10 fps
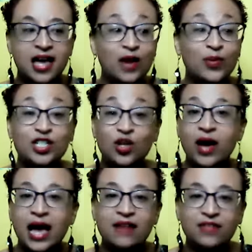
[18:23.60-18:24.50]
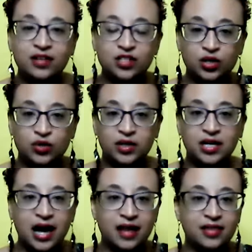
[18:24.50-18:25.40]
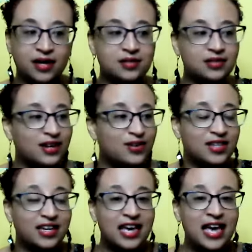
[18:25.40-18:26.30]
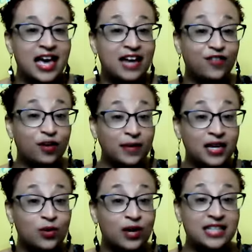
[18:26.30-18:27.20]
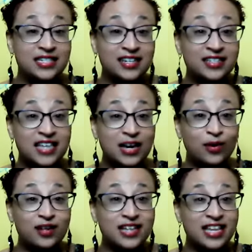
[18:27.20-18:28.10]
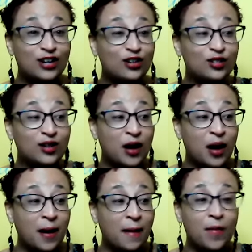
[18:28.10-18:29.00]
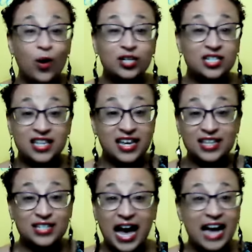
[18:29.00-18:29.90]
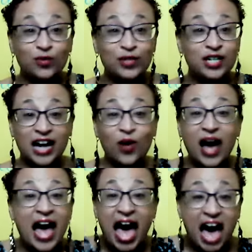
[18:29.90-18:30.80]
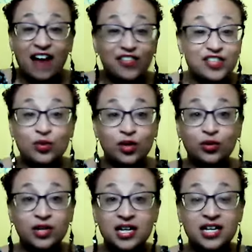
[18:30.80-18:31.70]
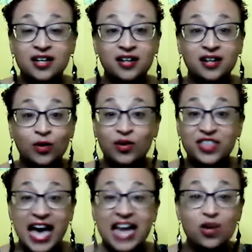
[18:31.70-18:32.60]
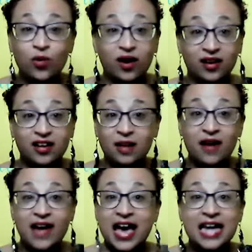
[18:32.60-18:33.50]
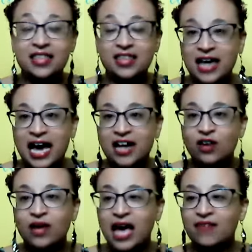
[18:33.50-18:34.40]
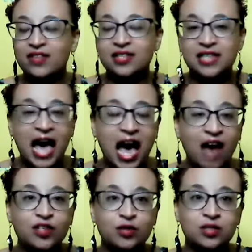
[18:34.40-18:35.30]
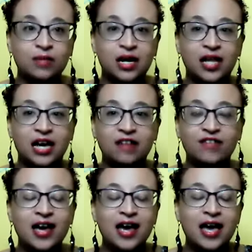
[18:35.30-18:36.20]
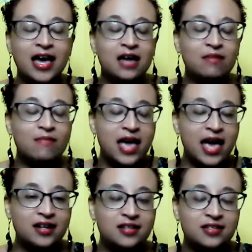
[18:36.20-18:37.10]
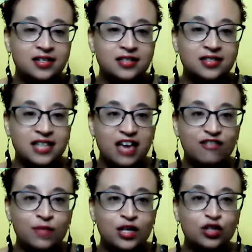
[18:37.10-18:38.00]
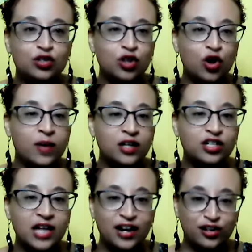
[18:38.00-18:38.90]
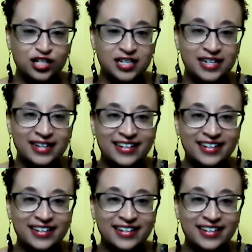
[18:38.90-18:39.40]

and we don't have a, to agree on this. And I was like, And for me, what I didn't say was, and there's most things I, we, I don't have to agree with anyone about anything. I don't have these have to's in my life. And man, does it save me so much energy